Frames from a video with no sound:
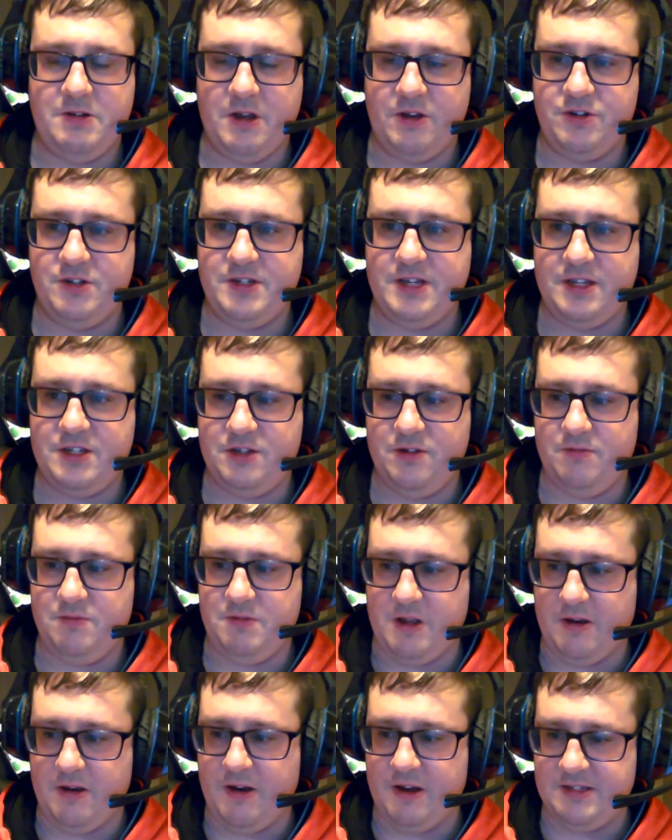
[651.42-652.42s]
she said
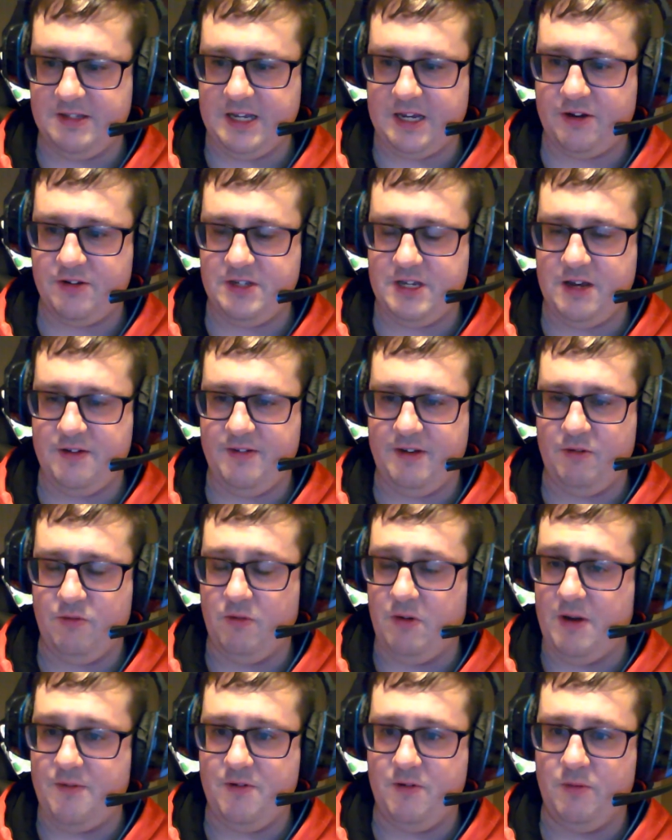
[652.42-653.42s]
to her secretary or
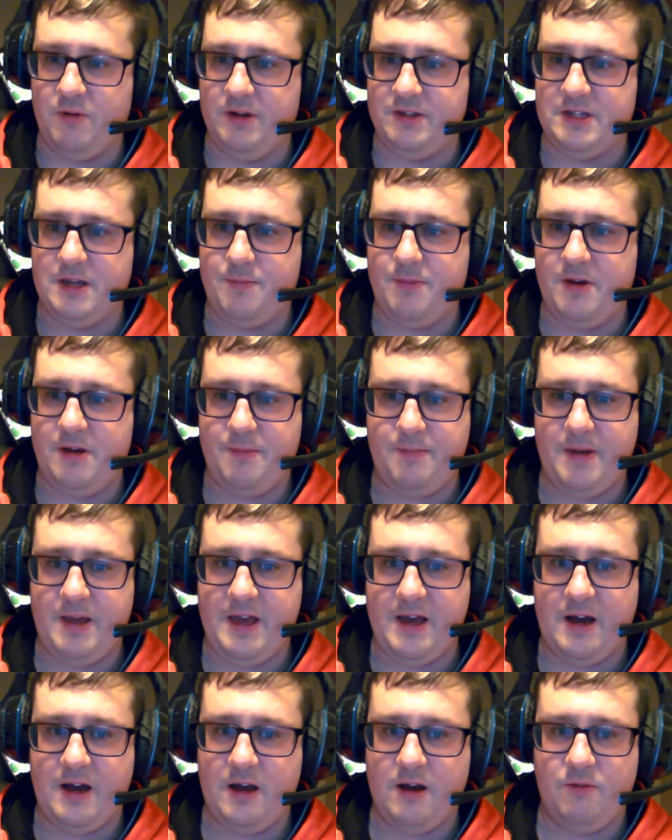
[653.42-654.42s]
whatever it was, her
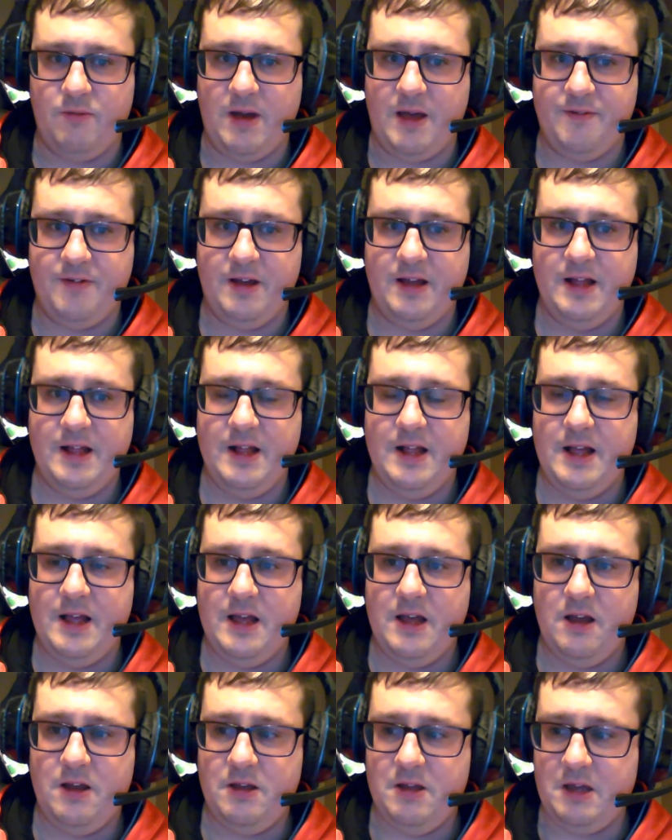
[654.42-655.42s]
PR, whatever.
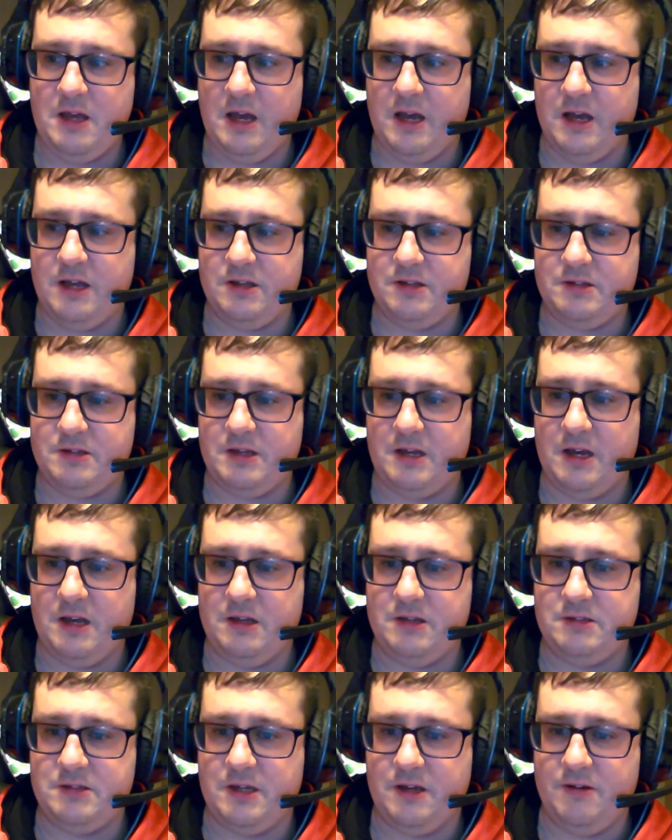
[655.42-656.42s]

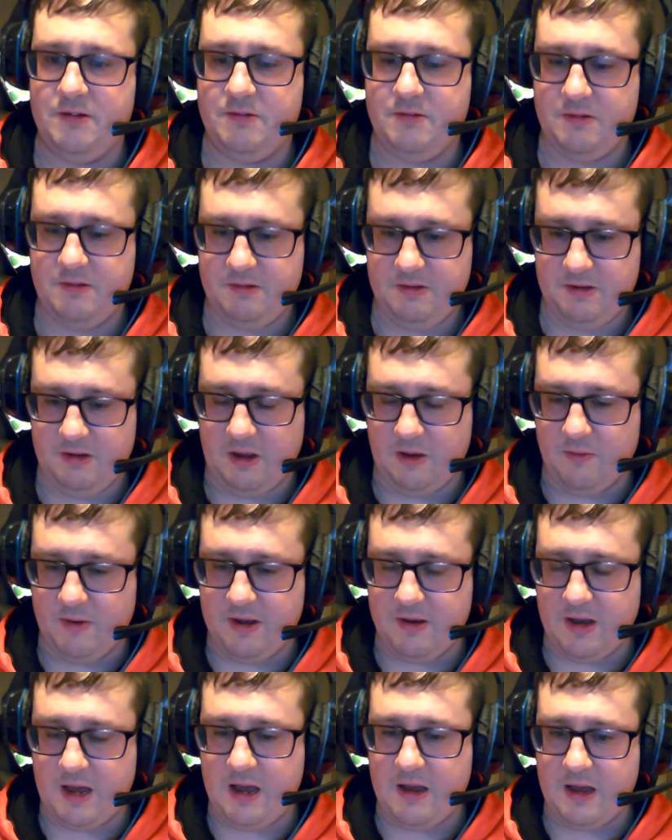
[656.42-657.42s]
So
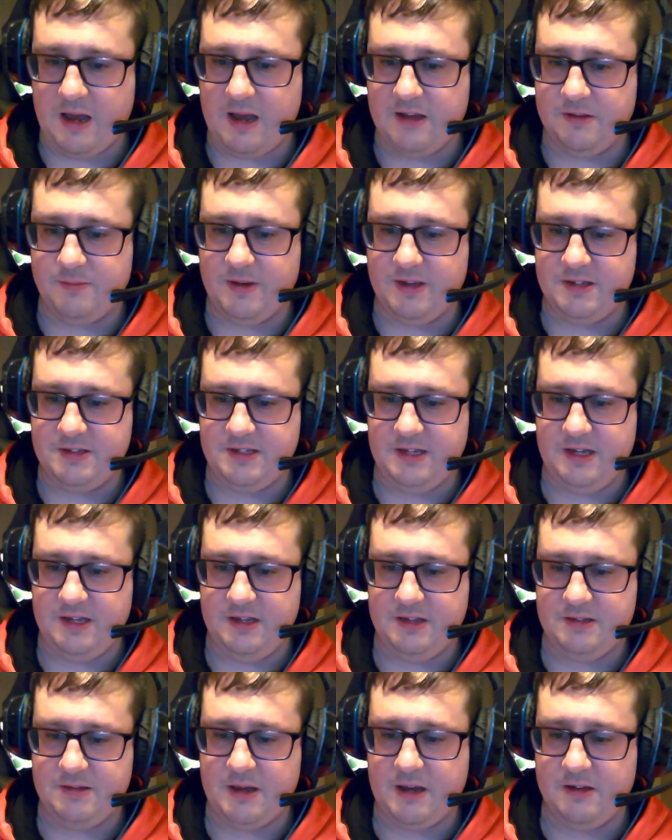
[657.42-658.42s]
how did
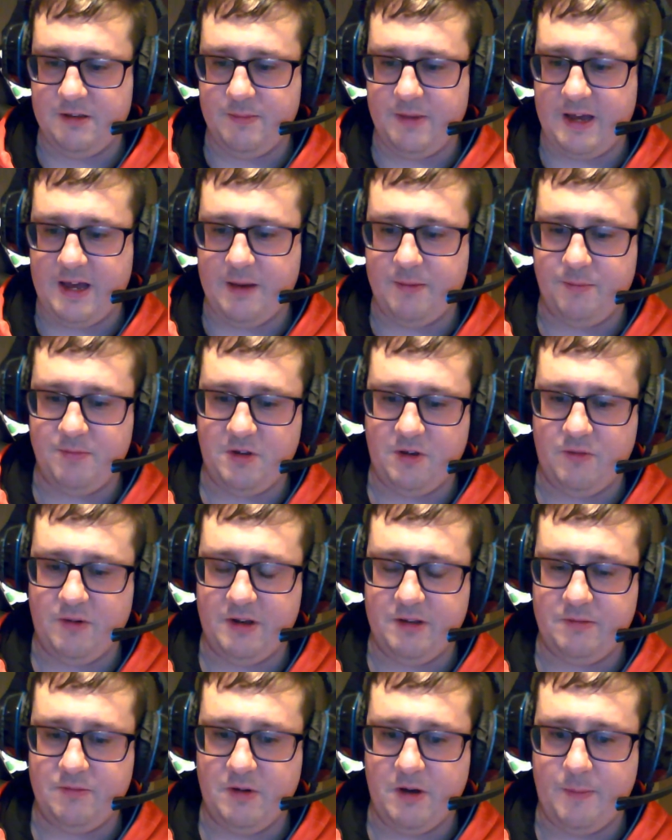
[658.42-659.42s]
my album do?
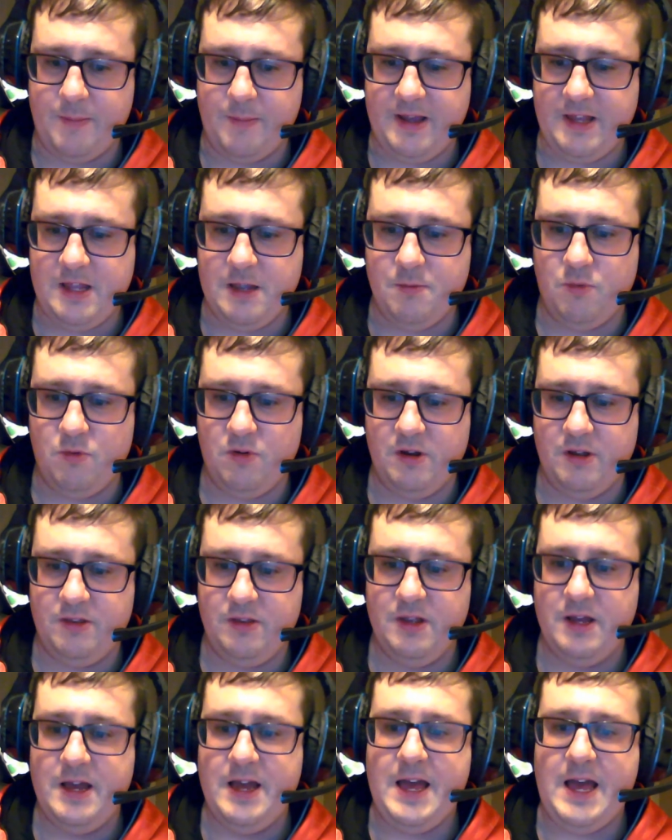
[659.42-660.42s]
Well, it made number
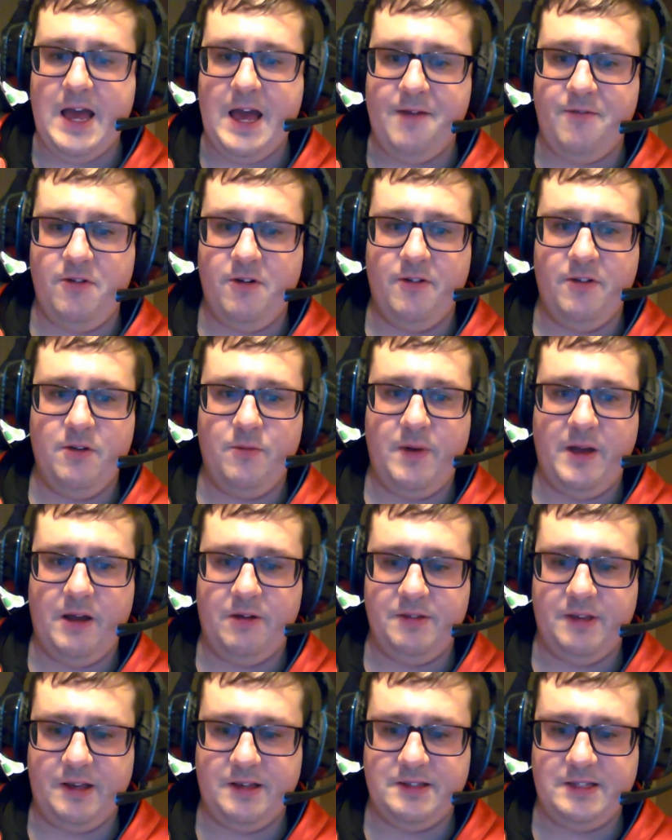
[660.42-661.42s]
one everywhere in the
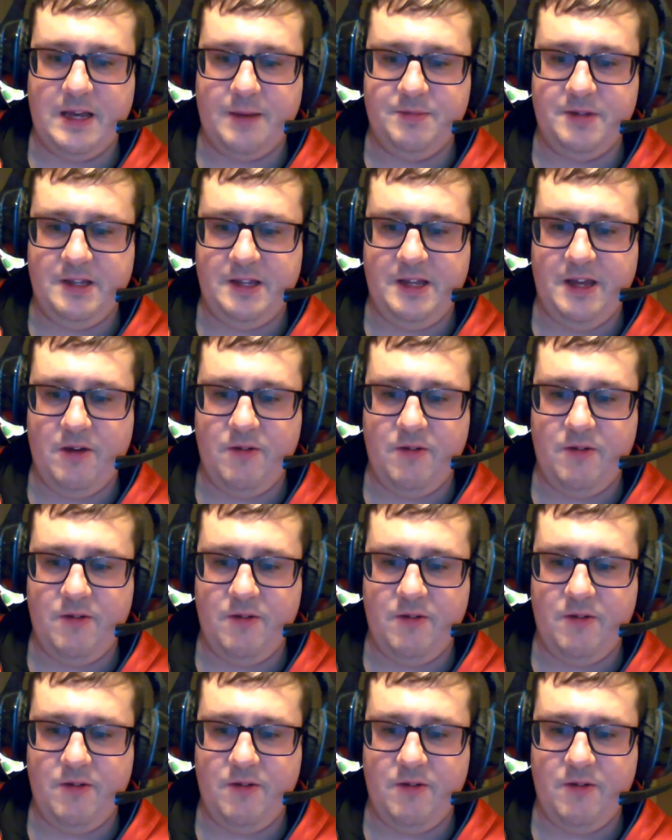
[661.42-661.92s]
world except in the